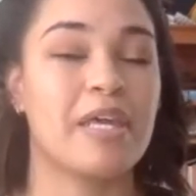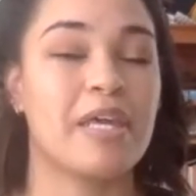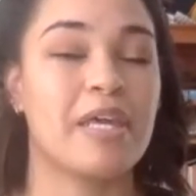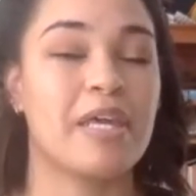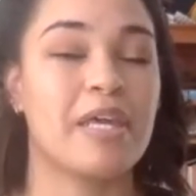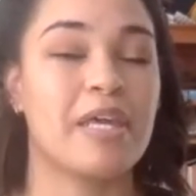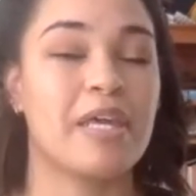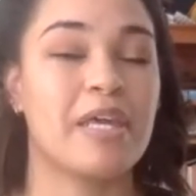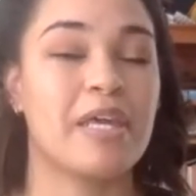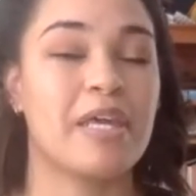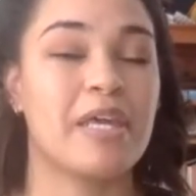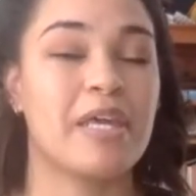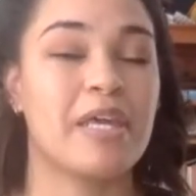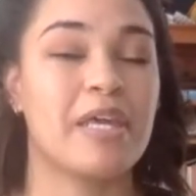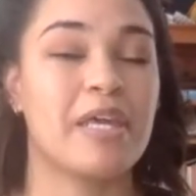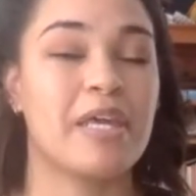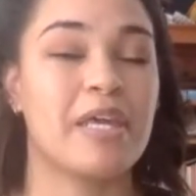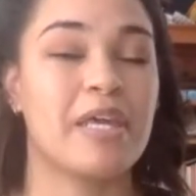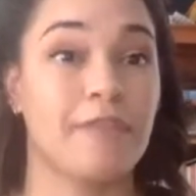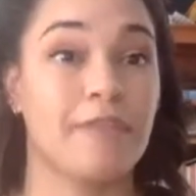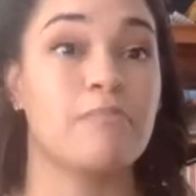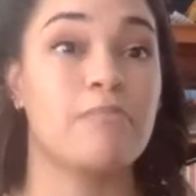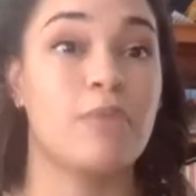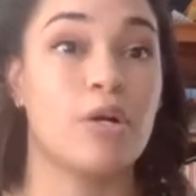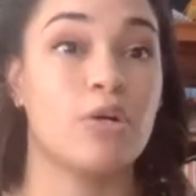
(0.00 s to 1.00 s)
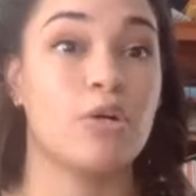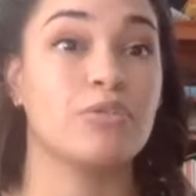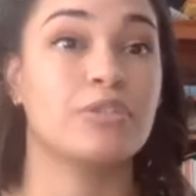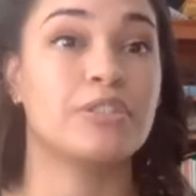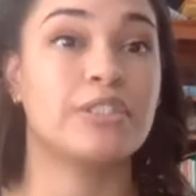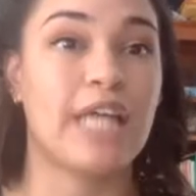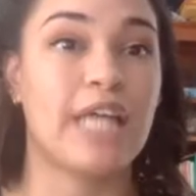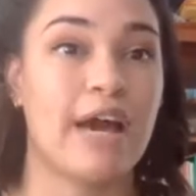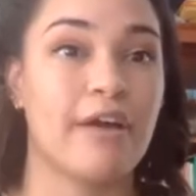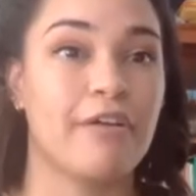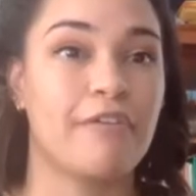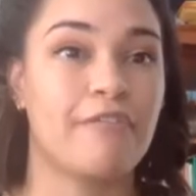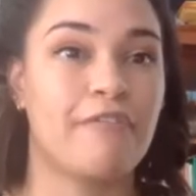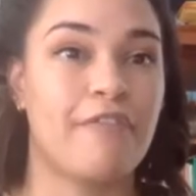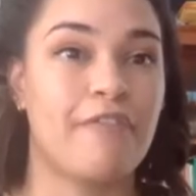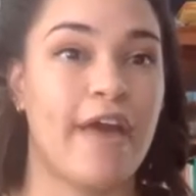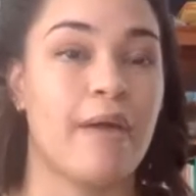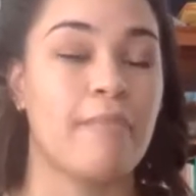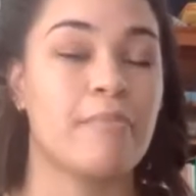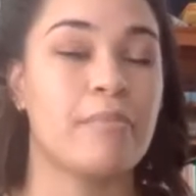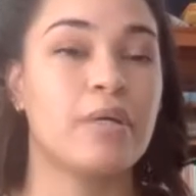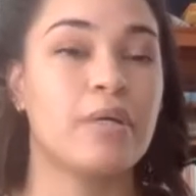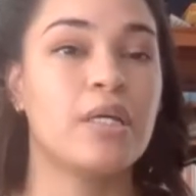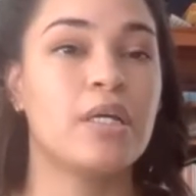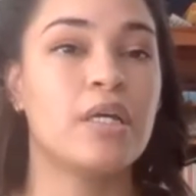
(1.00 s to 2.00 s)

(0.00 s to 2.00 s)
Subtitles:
searching them to get the most out of them.